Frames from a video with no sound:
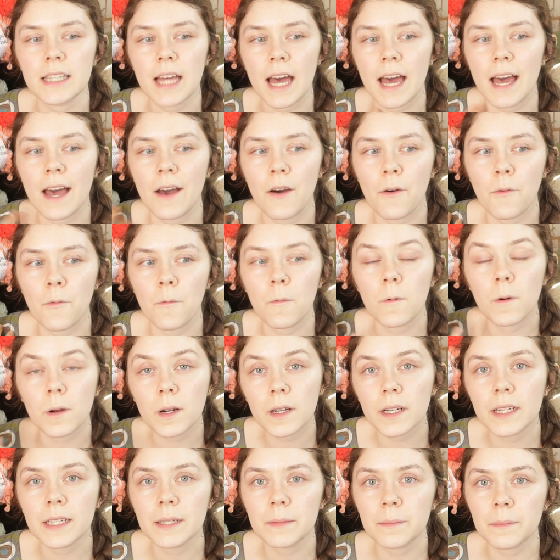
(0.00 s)
that
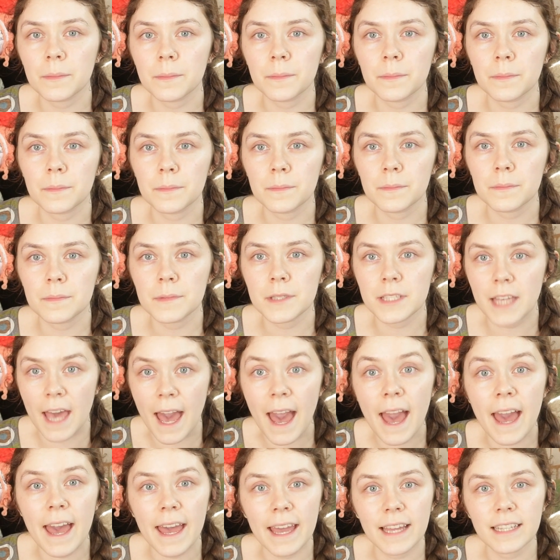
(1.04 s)
weren't
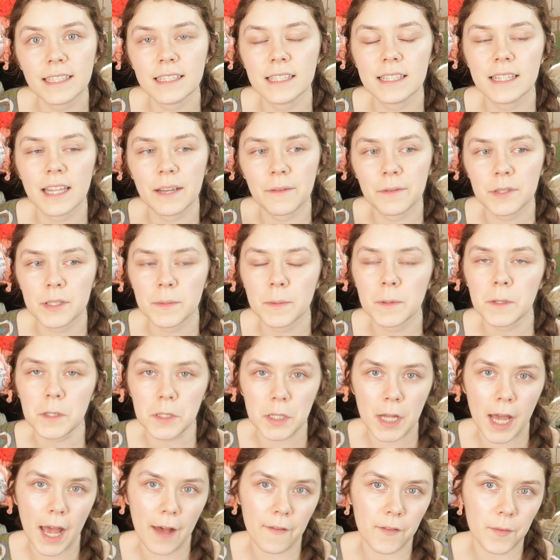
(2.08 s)
tagged. They were supposed
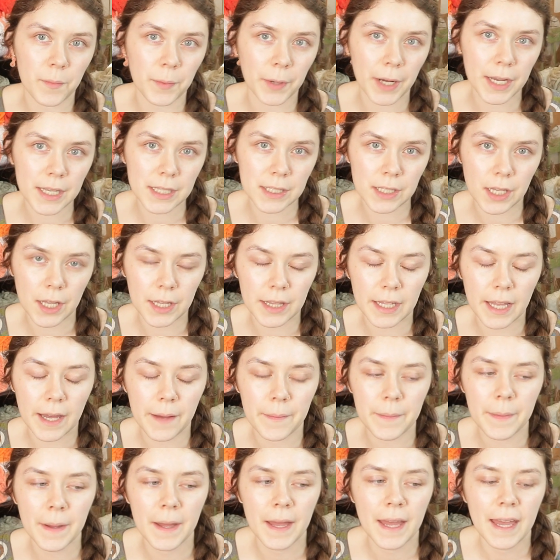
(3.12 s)
to have a price on
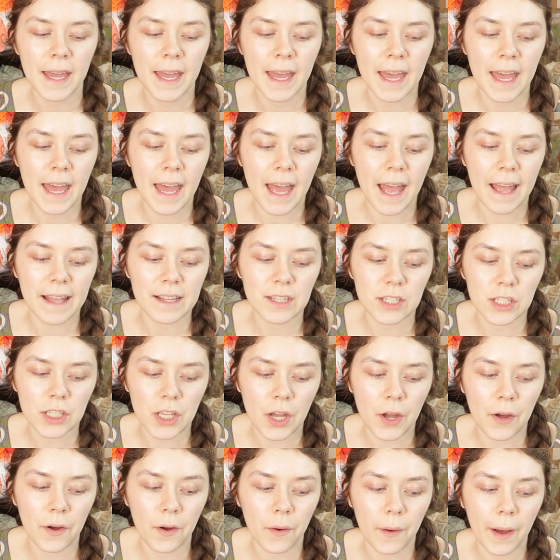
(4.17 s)
them, and
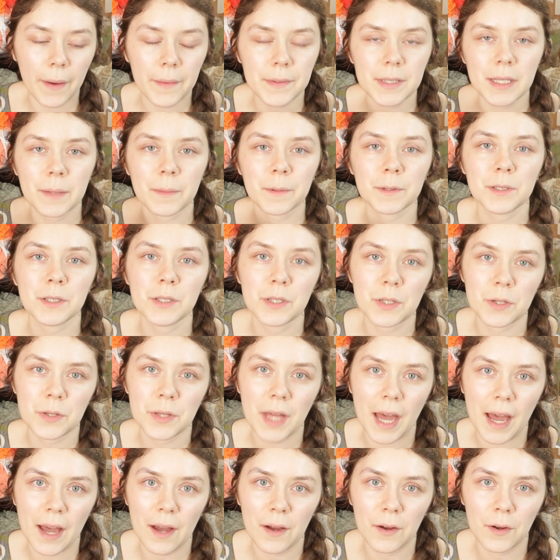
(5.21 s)
so I was able to do
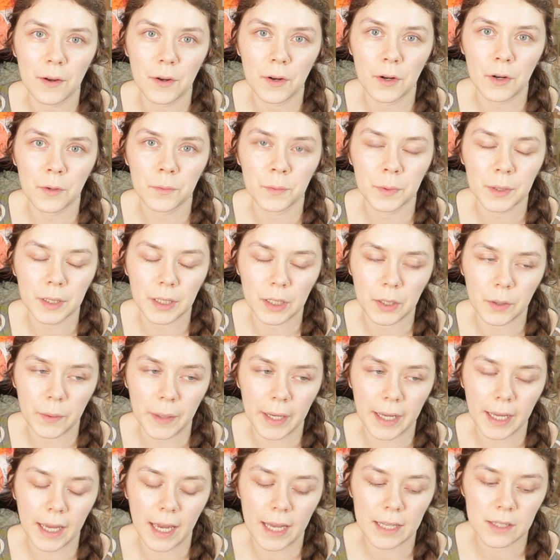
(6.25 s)
that really
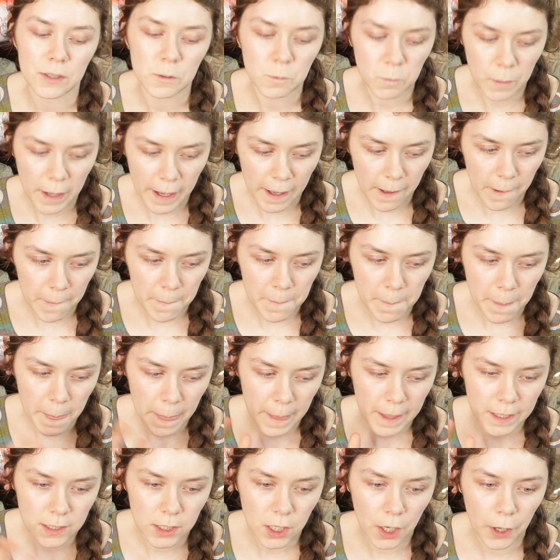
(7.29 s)
quick as well.
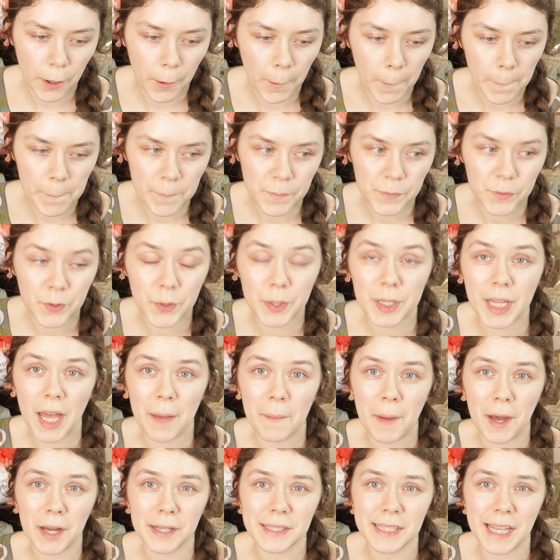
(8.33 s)
So doing that
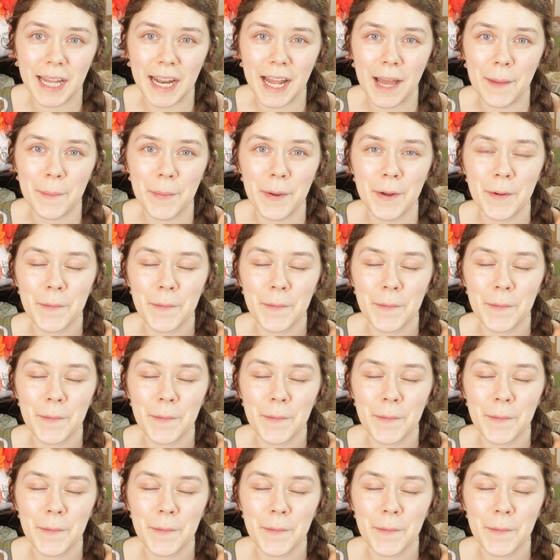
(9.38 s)
mock setup